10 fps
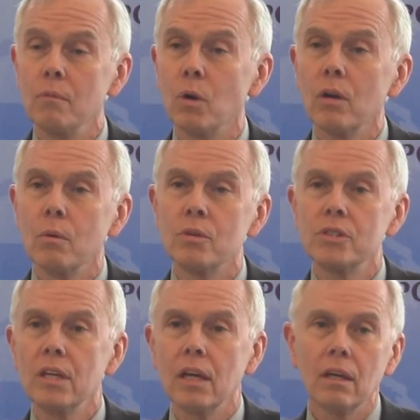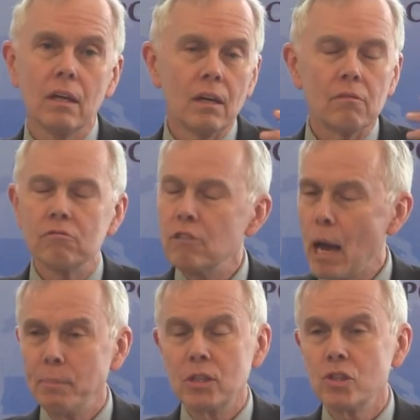And we're, we're seeing
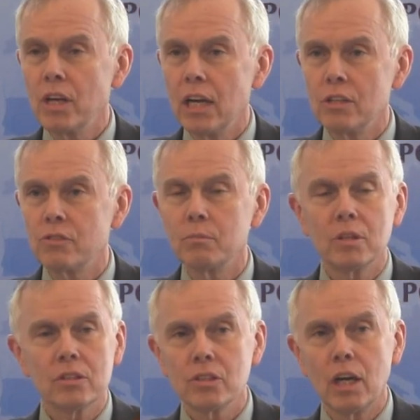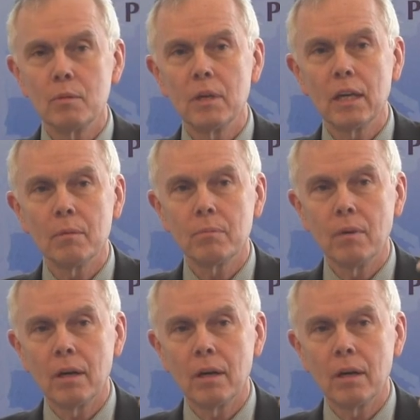rapid change from China being a,